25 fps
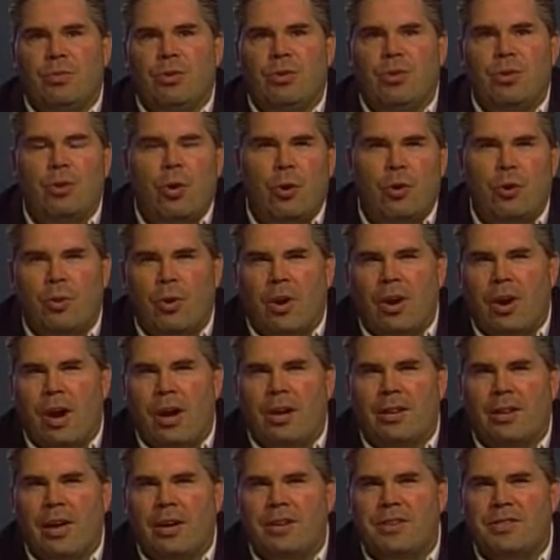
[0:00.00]
to go to our
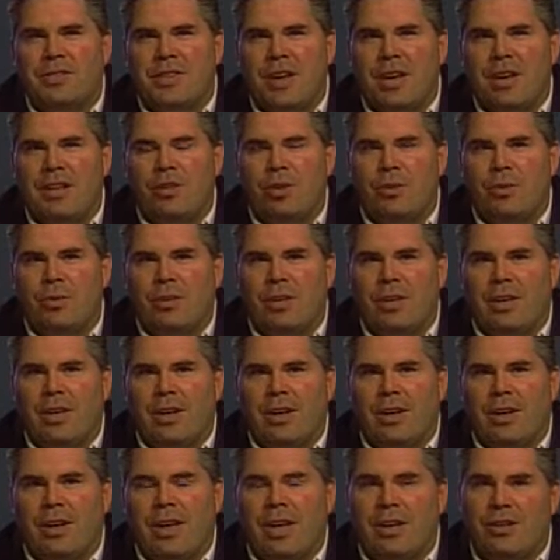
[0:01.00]
online site, you would
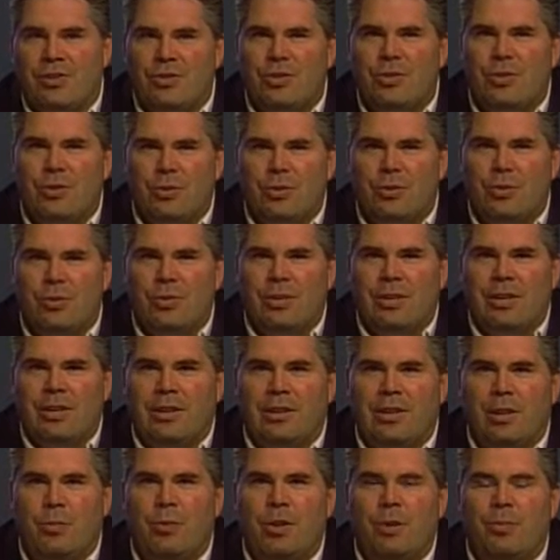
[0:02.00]
uh, head to the
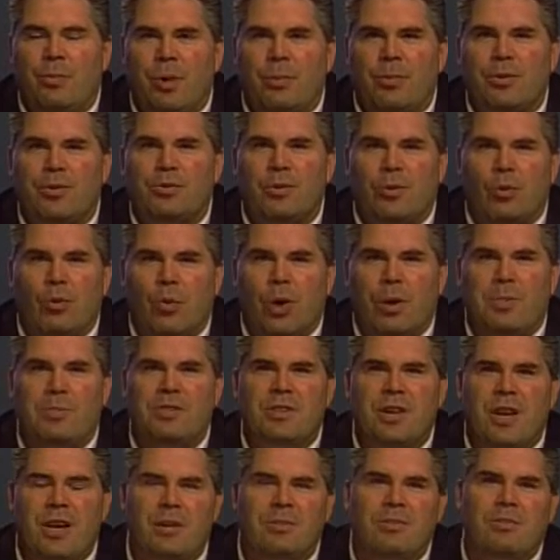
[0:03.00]
Liberty Public School
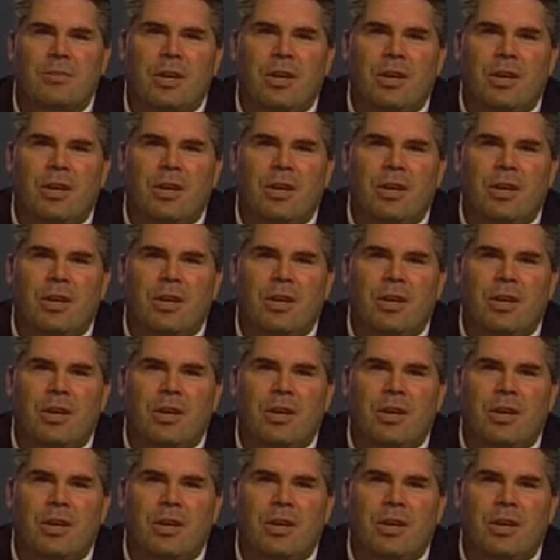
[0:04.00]
website